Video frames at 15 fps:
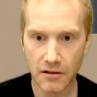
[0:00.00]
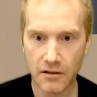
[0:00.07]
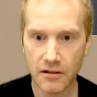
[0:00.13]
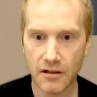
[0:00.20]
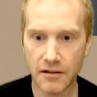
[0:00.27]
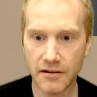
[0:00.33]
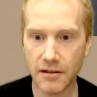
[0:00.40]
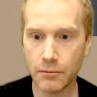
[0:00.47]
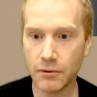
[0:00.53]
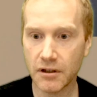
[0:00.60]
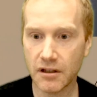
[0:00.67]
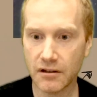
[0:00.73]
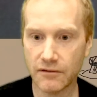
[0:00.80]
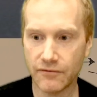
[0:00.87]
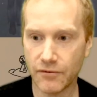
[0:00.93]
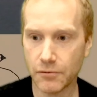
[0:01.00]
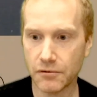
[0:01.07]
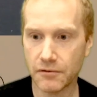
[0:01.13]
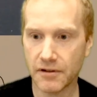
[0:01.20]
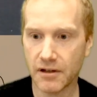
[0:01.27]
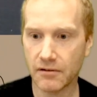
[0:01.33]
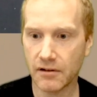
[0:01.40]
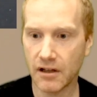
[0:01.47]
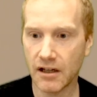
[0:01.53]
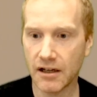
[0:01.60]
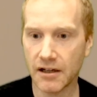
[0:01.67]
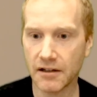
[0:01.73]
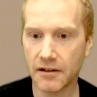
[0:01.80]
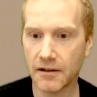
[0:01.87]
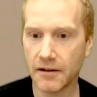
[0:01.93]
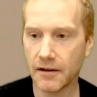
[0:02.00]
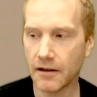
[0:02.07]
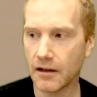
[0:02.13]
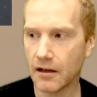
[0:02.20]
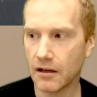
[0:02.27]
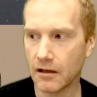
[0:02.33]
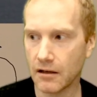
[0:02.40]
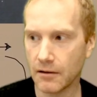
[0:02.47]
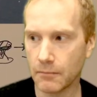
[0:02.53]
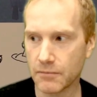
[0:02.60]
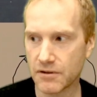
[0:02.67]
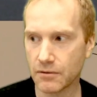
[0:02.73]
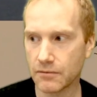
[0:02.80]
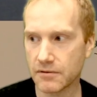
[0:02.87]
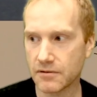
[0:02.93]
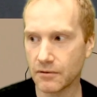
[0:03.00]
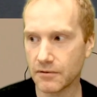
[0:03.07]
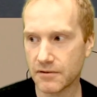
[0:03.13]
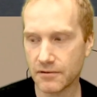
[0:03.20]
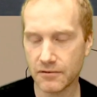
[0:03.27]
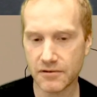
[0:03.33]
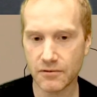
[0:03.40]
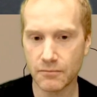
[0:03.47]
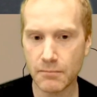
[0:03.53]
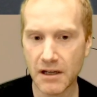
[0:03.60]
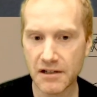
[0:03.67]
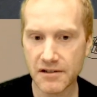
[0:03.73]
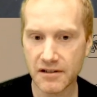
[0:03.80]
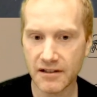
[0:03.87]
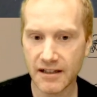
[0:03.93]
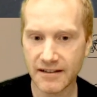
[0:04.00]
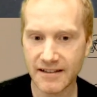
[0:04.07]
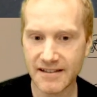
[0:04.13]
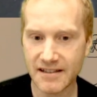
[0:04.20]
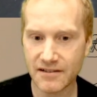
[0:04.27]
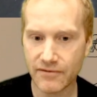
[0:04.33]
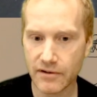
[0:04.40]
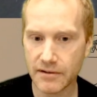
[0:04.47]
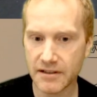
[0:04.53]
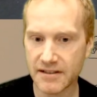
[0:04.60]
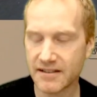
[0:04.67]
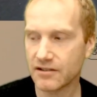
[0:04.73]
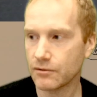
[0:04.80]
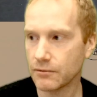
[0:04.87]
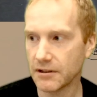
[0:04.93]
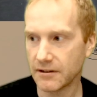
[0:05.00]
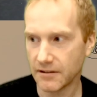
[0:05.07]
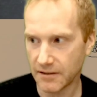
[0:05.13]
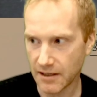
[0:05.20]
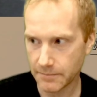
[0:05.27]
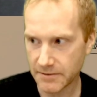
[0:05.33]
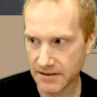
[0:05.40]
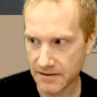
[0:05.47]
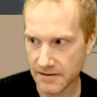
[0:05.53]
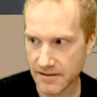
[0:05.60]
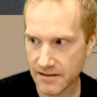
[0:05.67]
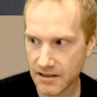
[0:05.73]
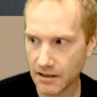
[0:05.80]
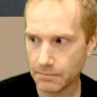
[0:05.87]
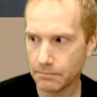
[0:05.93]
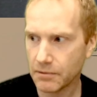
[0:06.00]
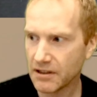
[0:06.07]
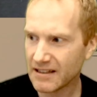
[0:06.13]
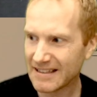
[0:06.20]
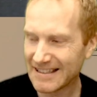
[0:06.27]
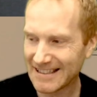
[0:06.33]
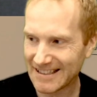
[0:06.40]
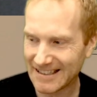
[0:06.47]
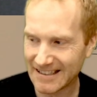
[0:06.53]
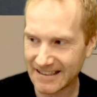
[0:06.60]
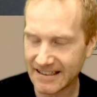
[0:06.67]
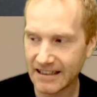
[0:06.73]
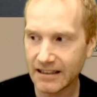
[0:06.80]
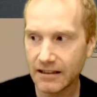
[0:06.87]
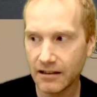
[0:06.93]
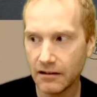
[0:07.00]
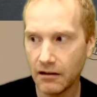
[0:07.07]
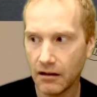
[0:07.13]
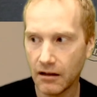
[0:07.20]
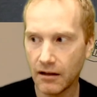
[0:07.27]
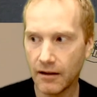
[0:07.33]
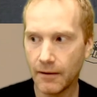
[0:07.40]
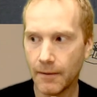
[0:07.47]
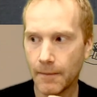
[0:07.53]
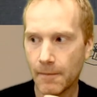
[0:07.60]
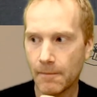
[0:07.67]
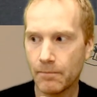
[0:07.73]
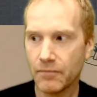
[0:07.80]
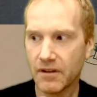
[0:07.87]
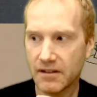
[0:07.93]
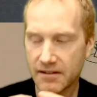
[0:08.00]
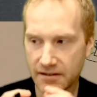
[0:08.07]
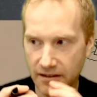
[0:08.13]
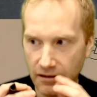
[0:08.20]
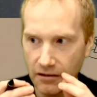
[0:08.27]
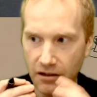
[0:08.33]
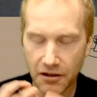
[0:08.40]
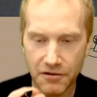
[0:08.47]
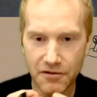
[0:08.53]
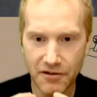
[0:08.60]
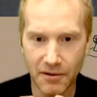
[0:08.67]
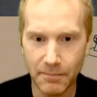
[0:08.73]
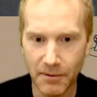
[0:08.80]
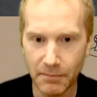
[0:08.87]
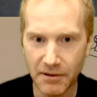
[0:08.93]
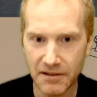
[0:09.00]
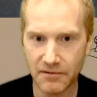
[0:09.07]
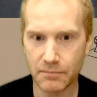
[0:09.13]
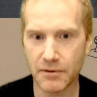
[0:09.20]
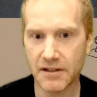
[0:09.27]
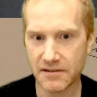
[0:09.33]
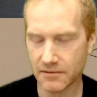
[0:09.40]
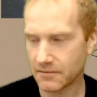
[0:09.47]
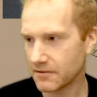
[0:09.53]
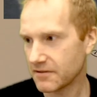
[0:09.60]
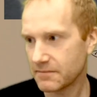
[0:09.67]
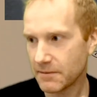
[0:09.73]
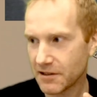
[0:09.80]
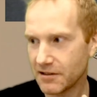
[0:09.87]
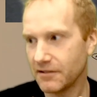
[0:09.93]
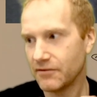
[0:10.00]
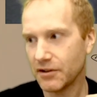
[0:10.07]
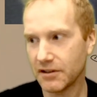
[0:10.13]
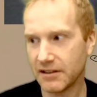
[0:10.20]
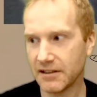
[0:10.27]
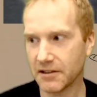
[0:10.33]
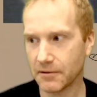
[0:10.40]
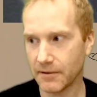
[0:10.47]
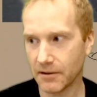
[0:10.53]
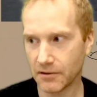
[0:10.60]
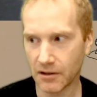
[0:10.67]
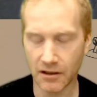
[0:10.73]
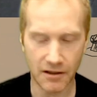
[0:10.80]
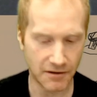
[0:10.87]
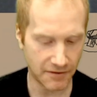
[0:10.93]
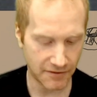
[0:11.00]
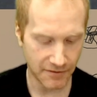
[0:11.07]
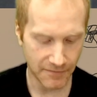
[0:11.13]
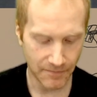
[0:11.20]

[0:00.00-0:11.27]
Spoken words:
And then we get further down the line. So mention that this is very discrete. It happens in step, but it still conjures up a bit of presence, especially if you click around a lot.